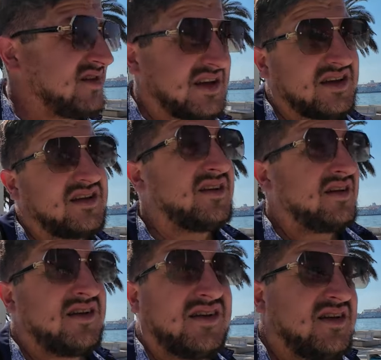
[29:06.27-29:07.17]
Like,
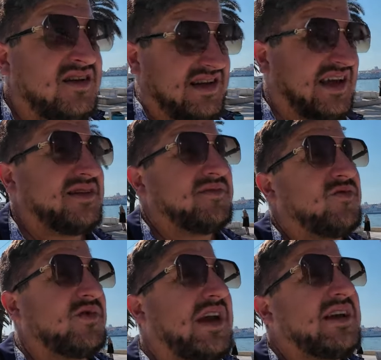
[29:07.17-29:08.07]

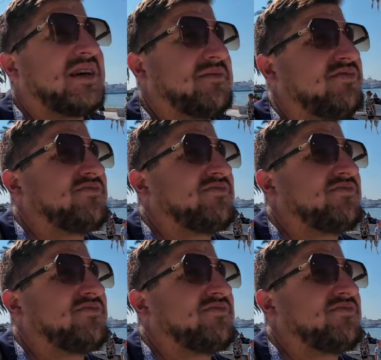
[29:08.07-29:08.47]
damn, we ate at a